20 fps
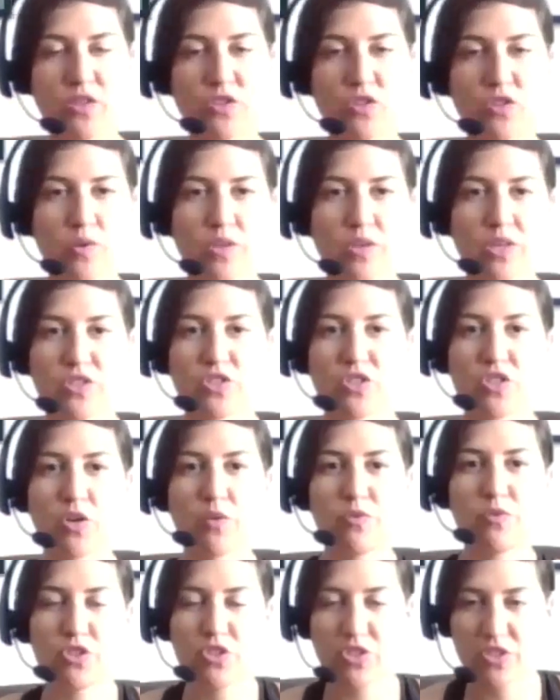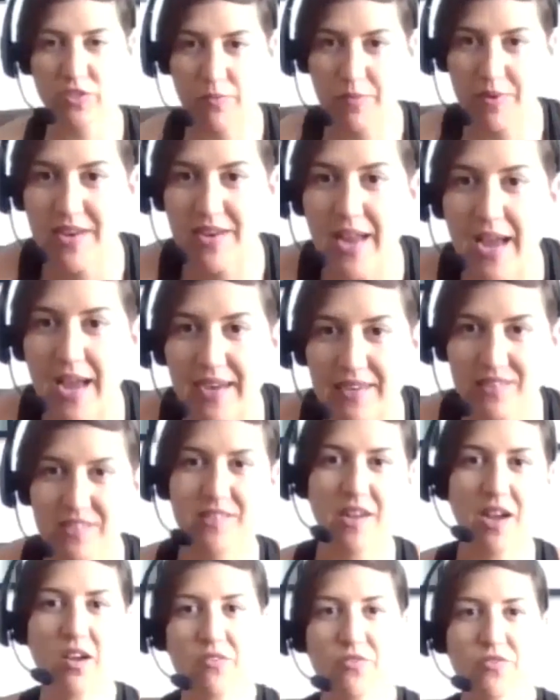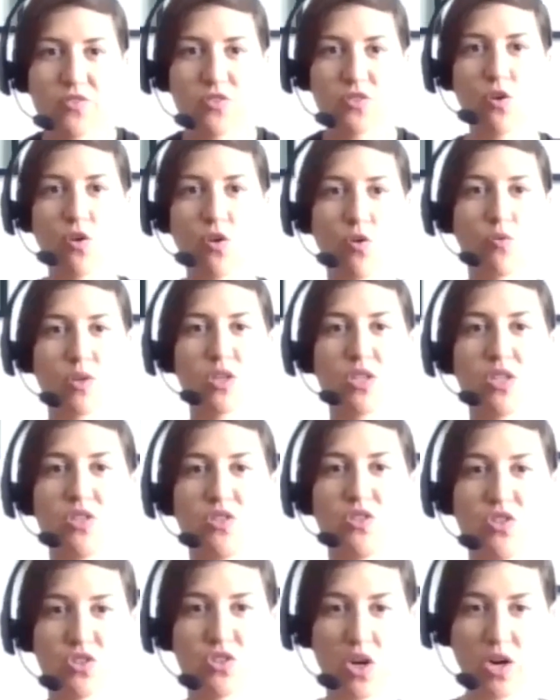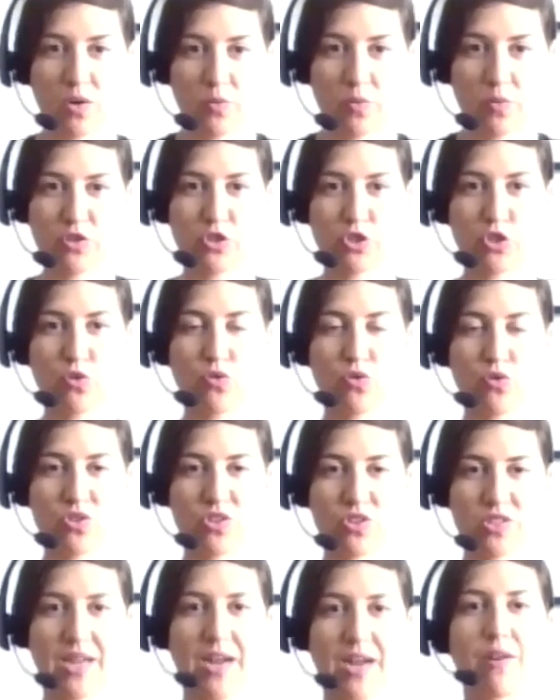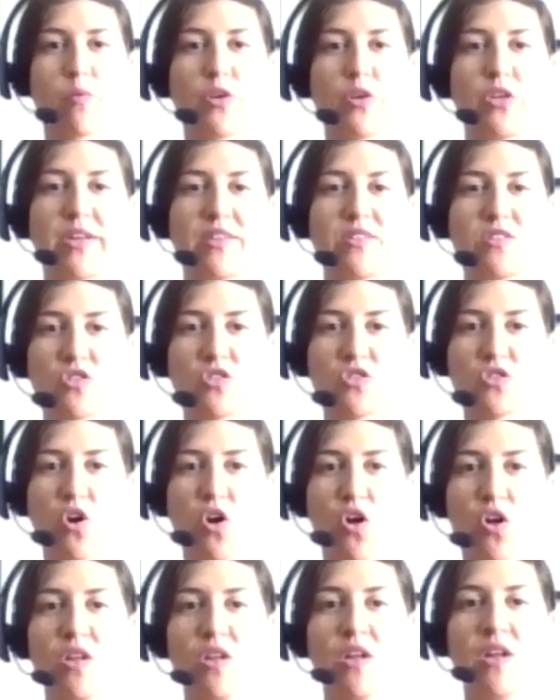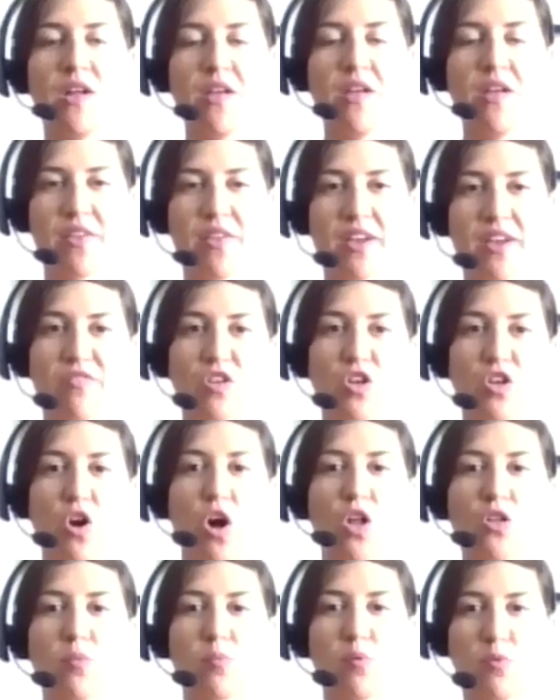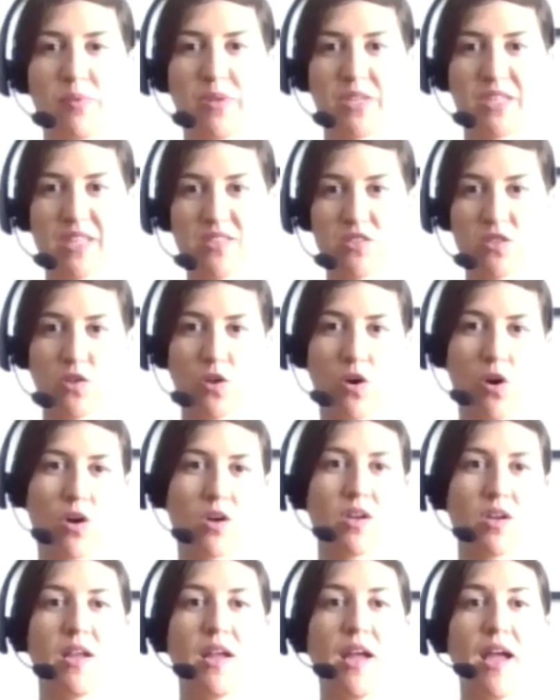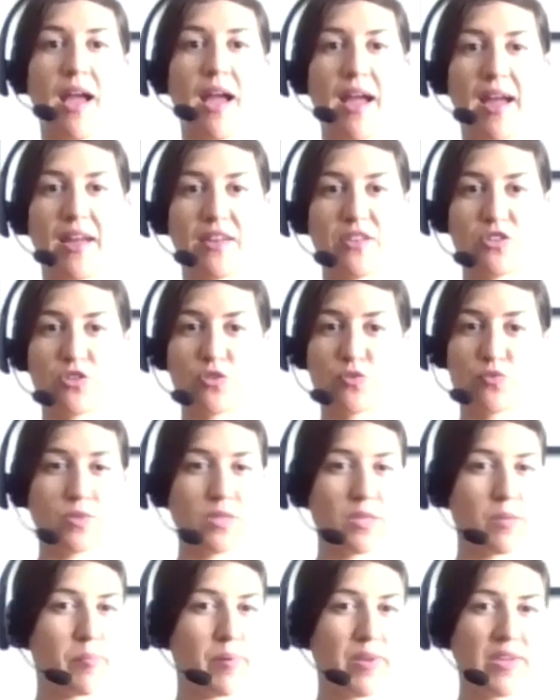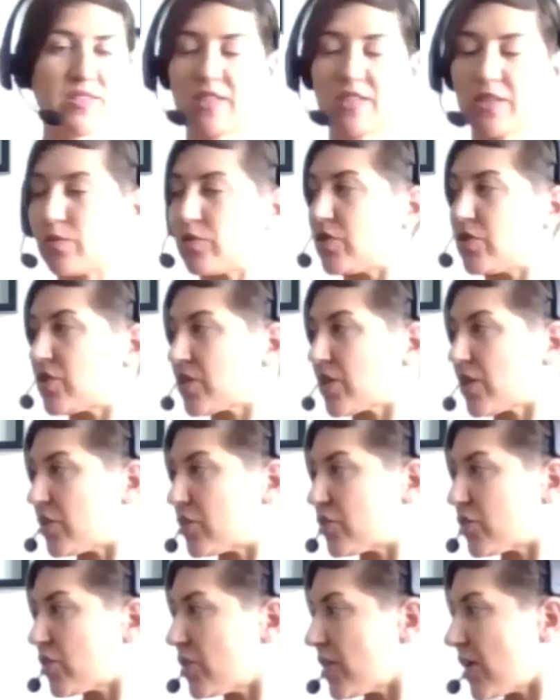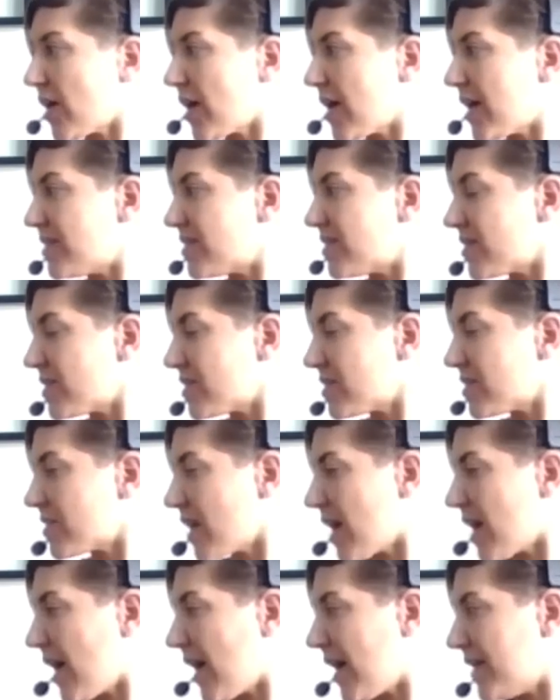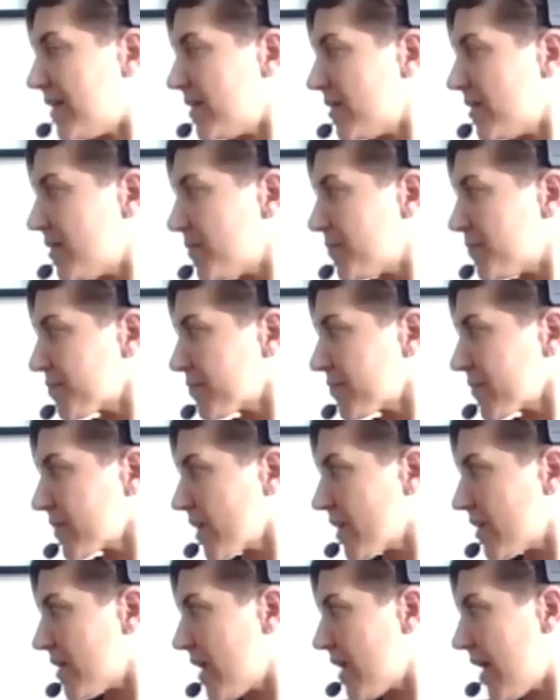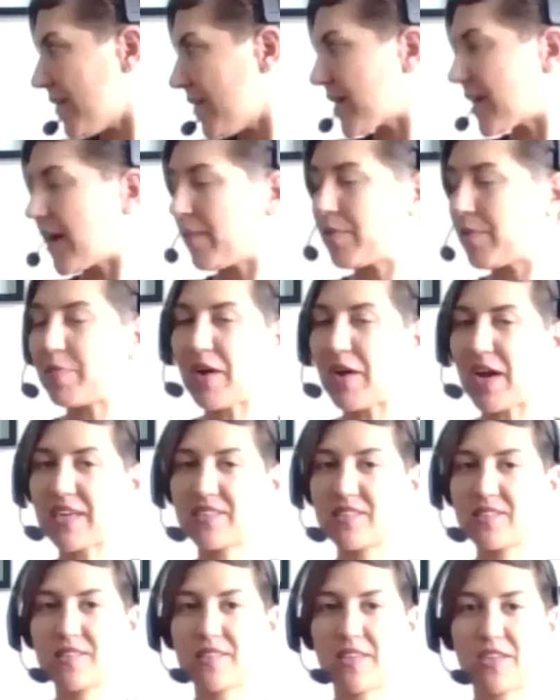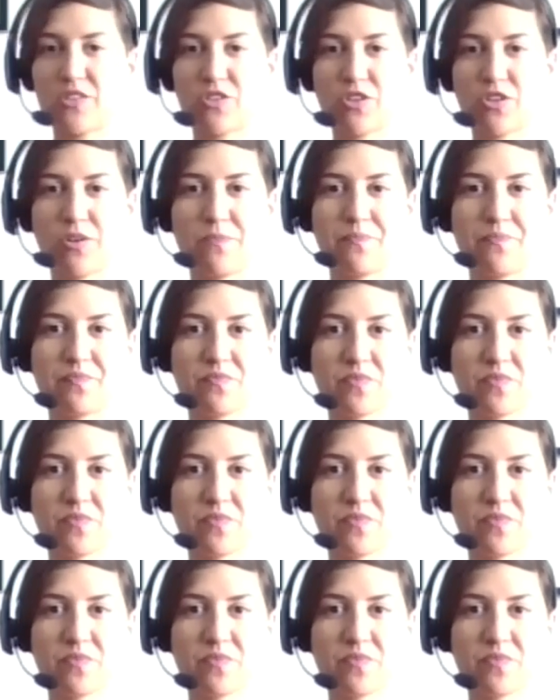So we're gonna start with just some neck stuff. So we're gonna start with the shoulders down. I want you nice and tall. Think of your collarbone being nice and long, and just really basic. We're just gonna turn our head to the side and then coming back to center.